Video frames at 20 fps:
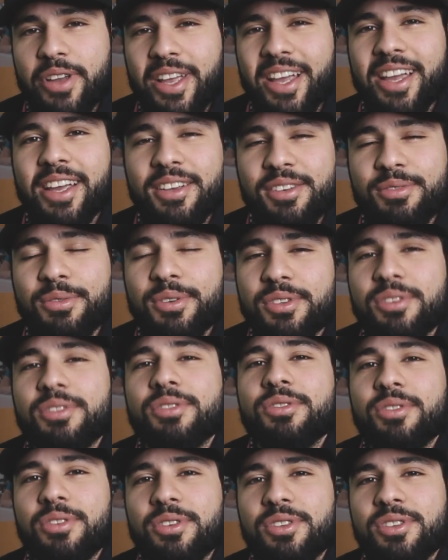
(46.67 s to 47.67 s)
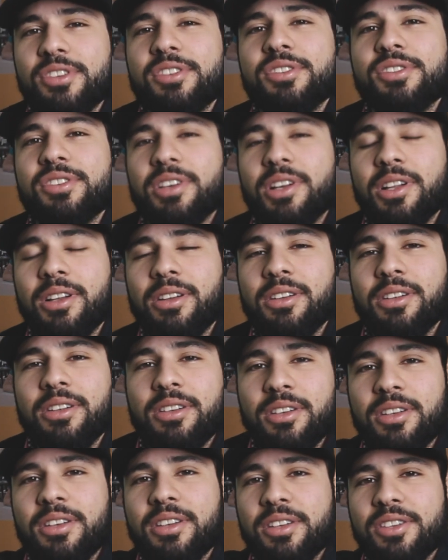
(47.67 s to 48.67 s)
okay? It was just a joke. Just chill.
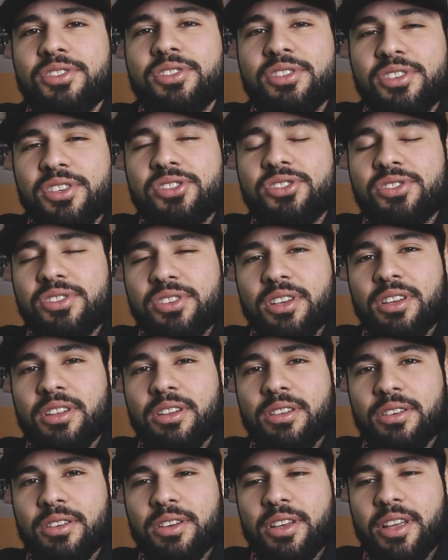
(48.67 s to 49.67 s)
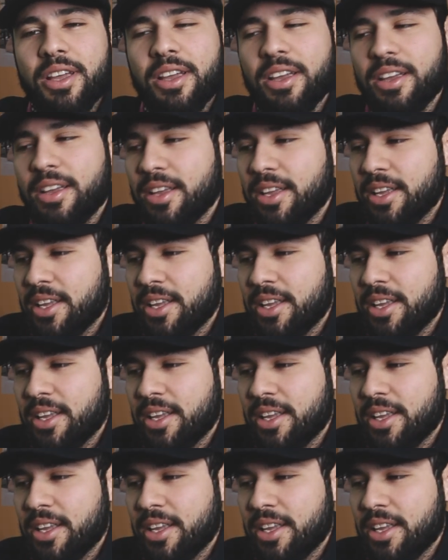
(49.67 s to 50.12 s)
Just chill, okay?